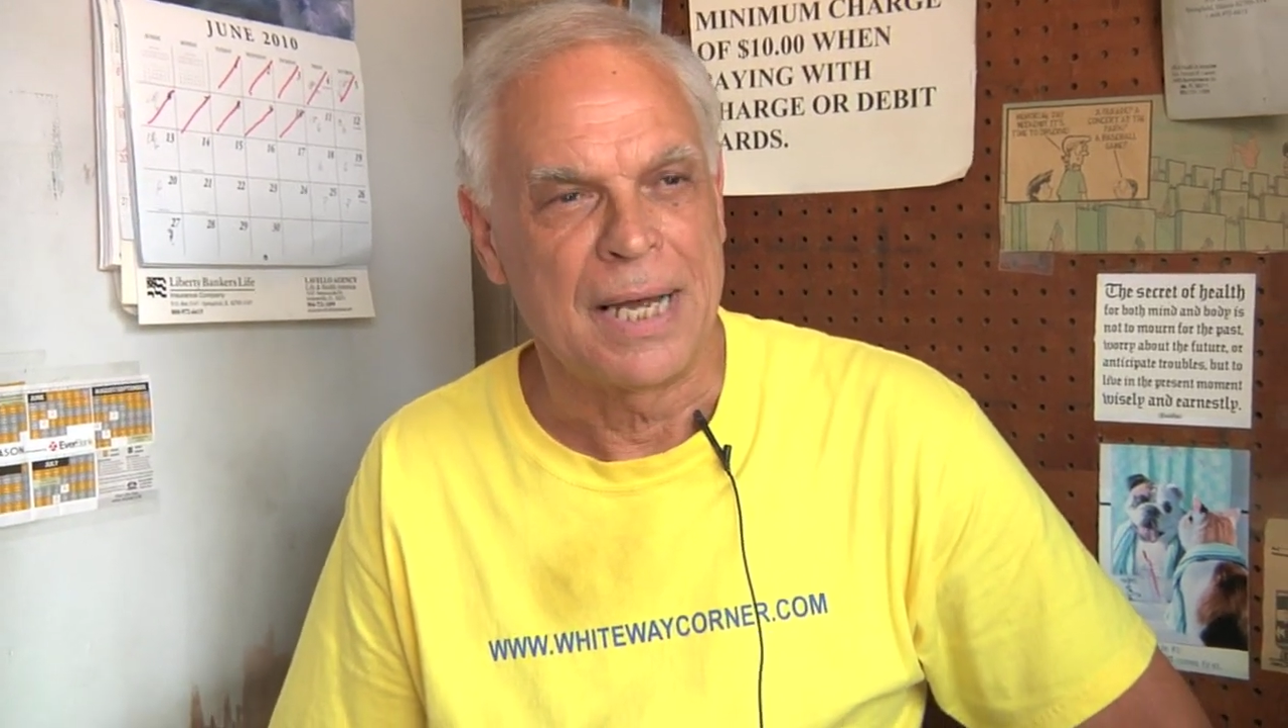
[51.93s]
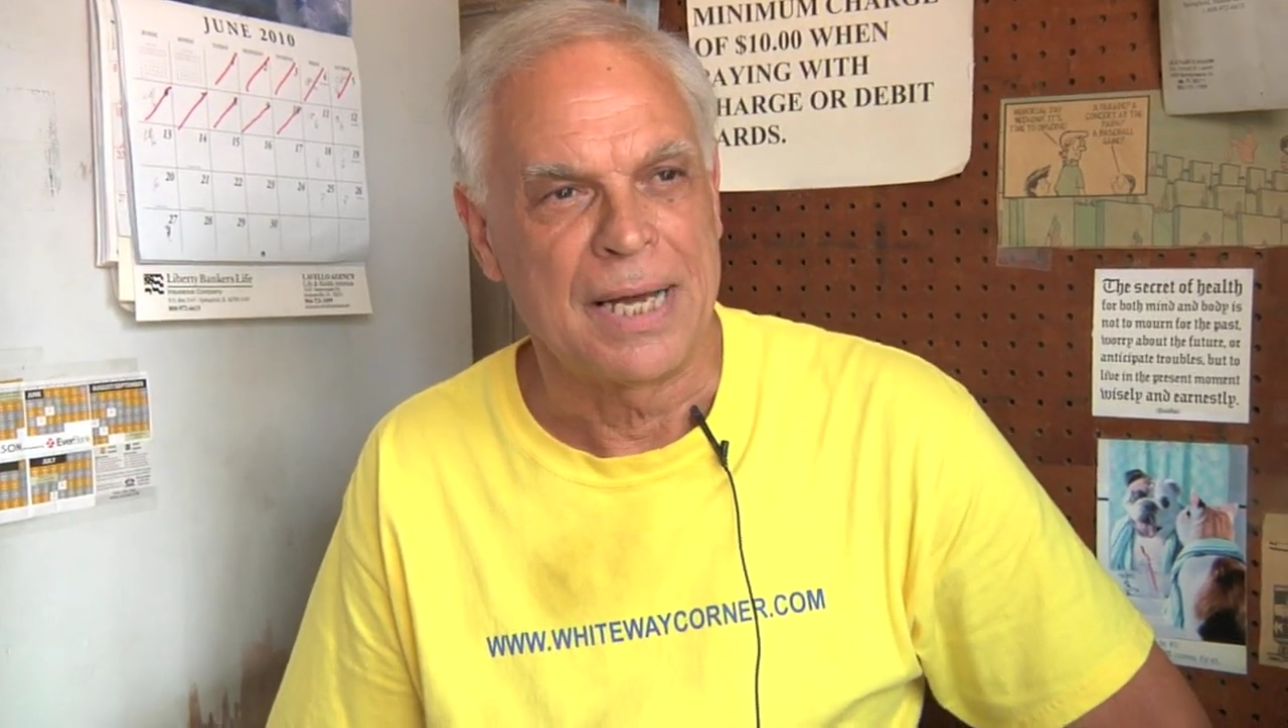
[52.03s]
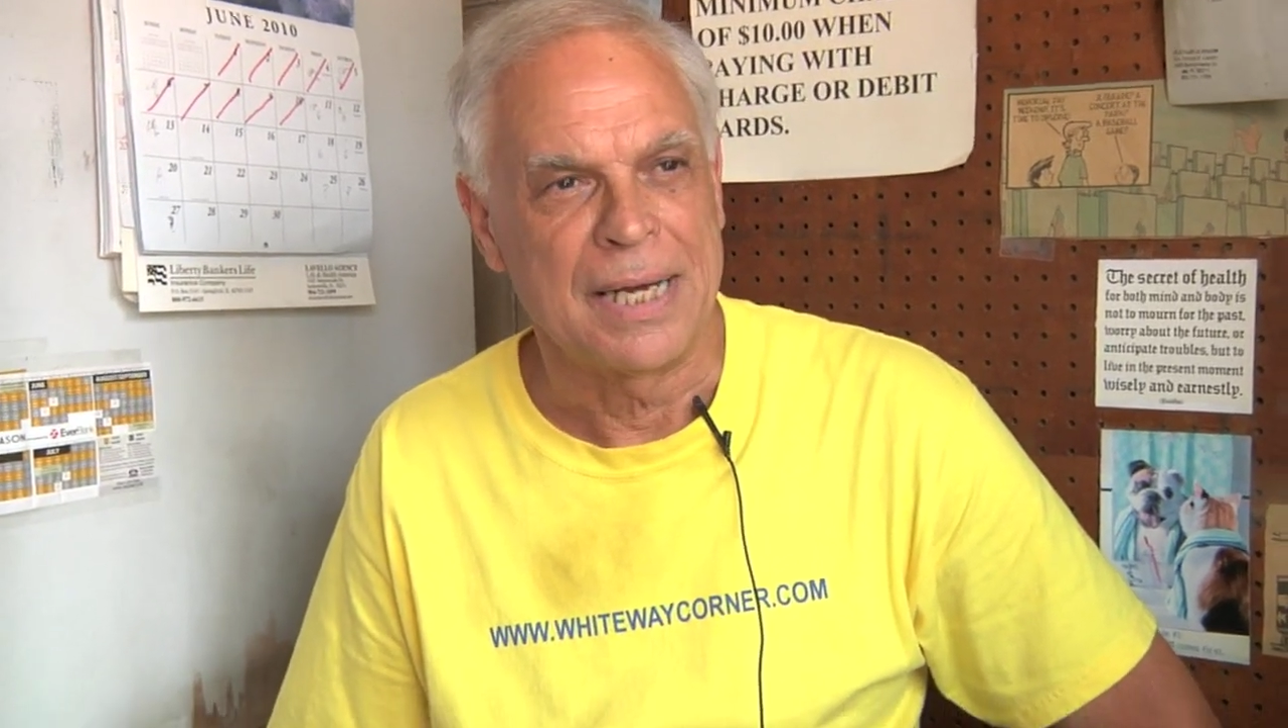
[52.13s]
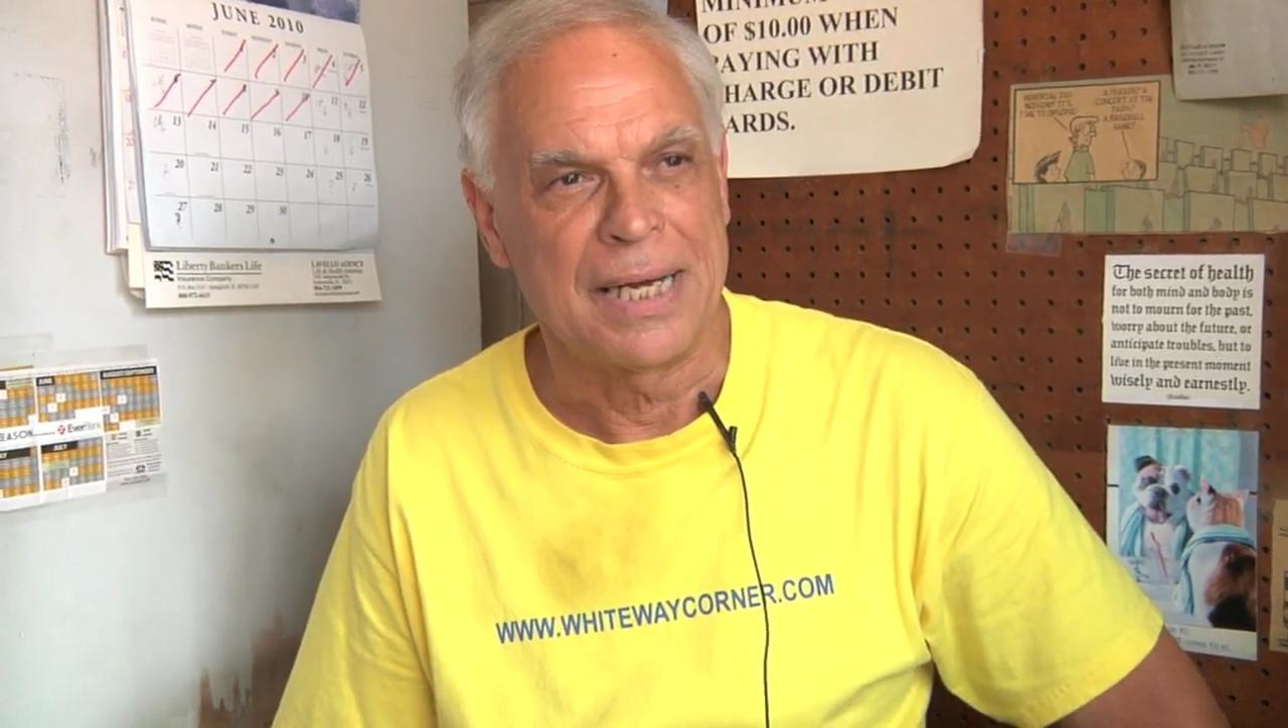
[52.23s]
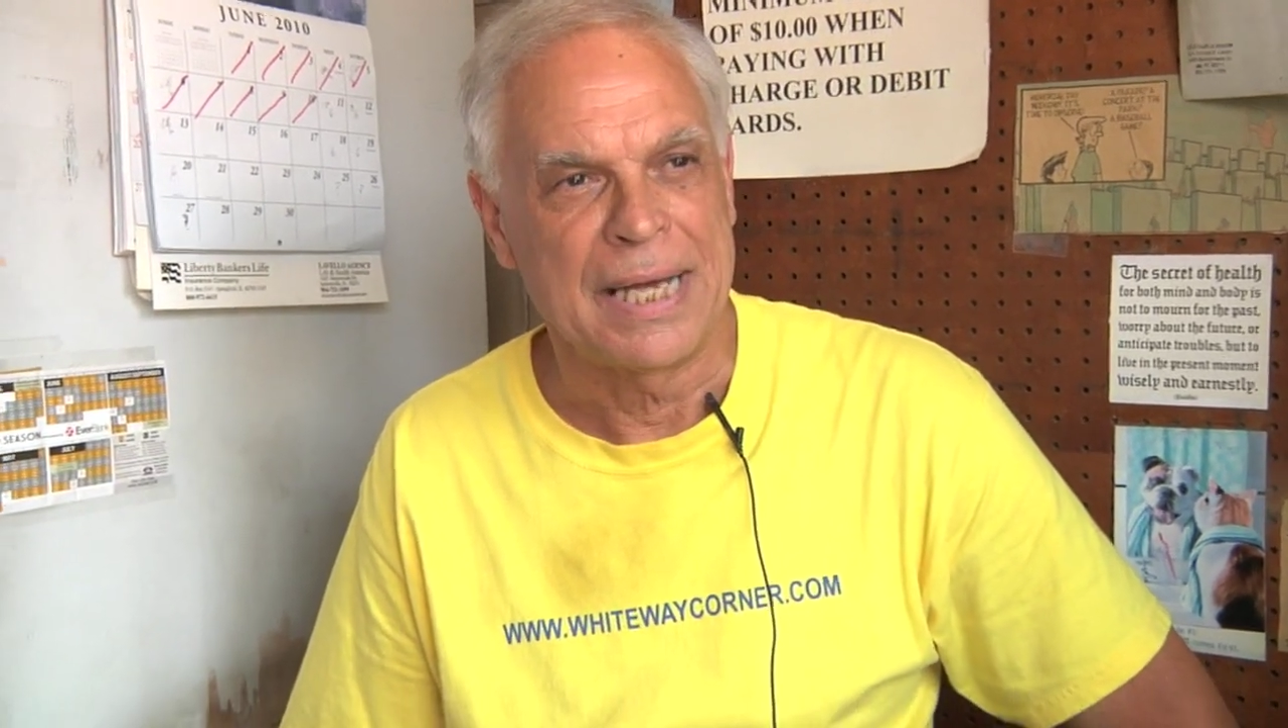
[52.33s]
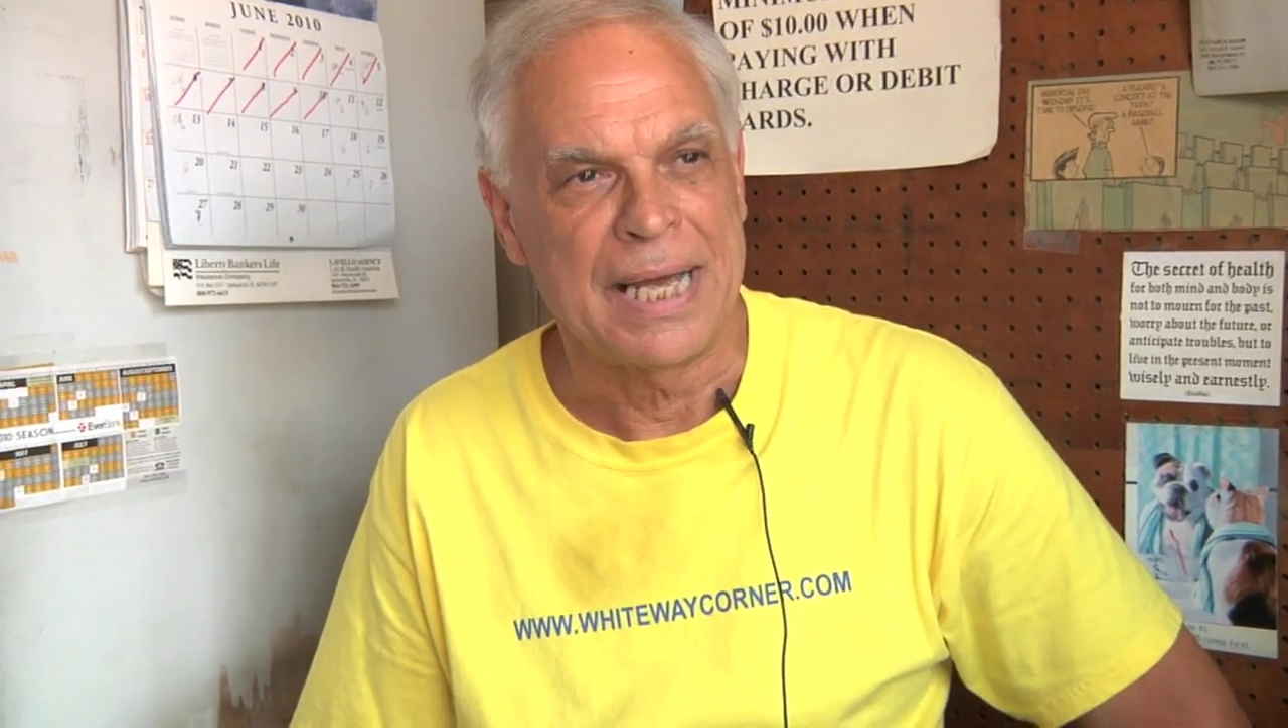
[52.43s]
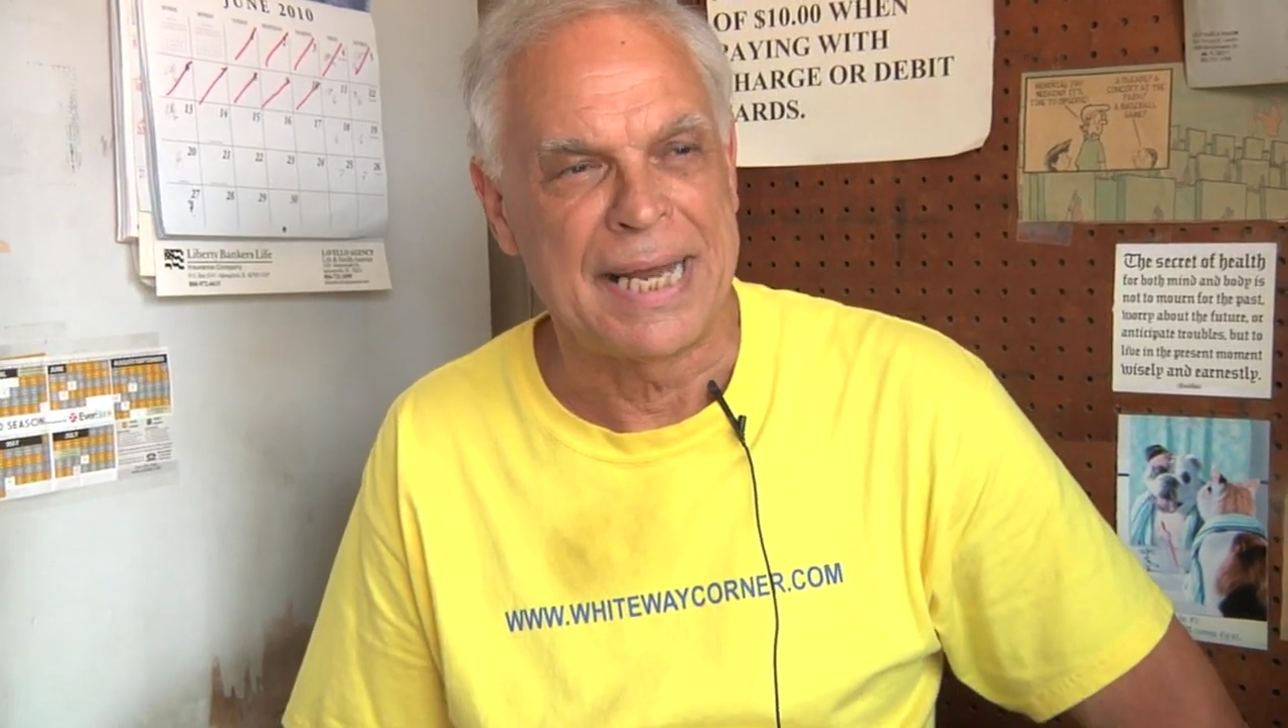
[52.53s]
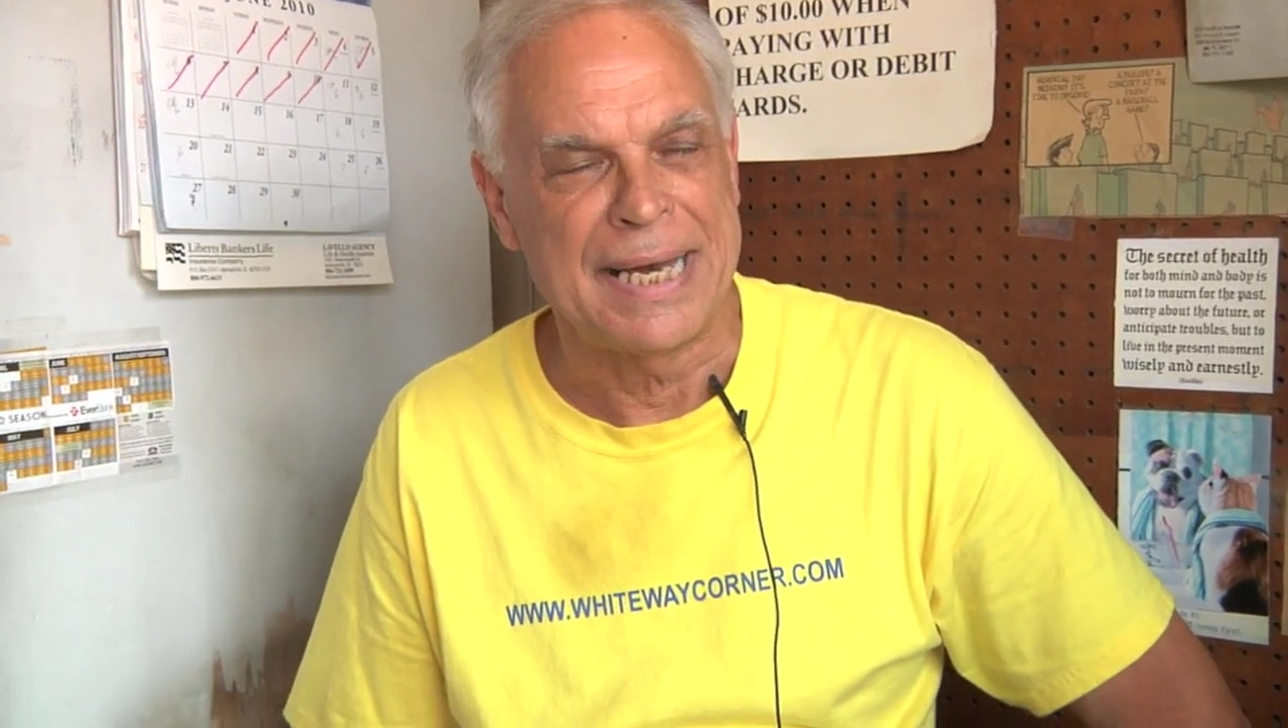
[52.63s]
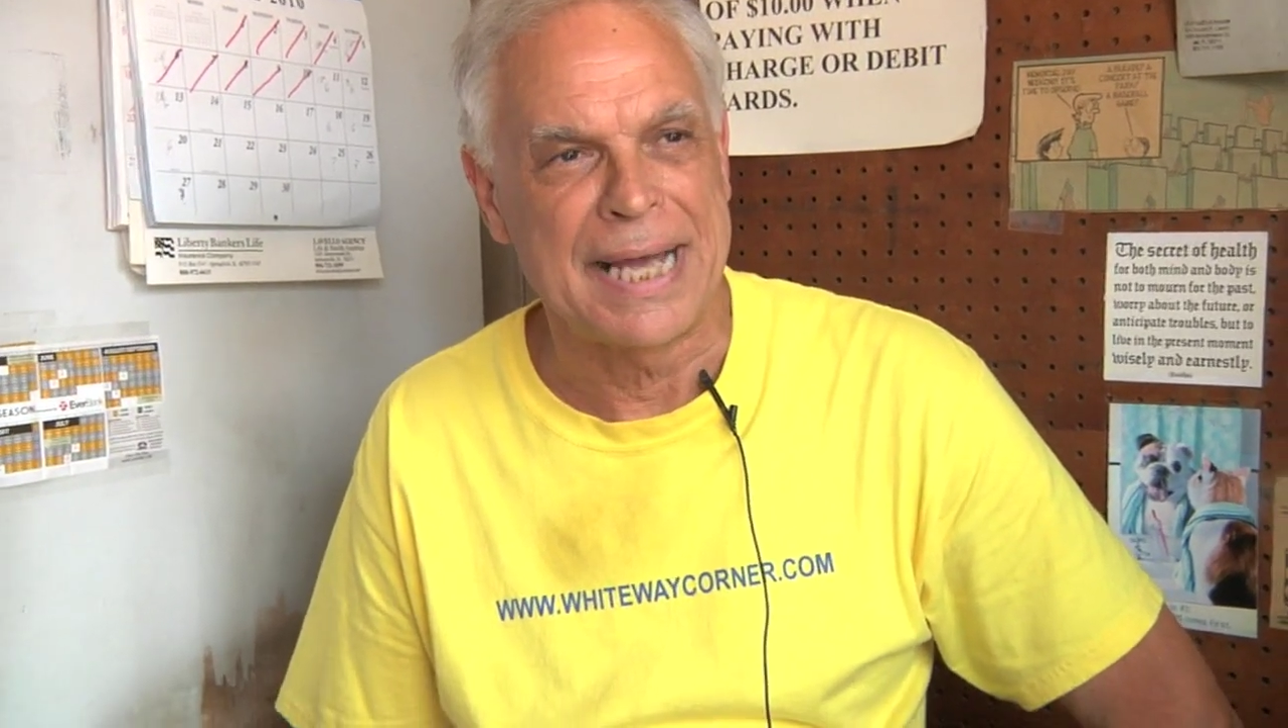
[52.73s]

at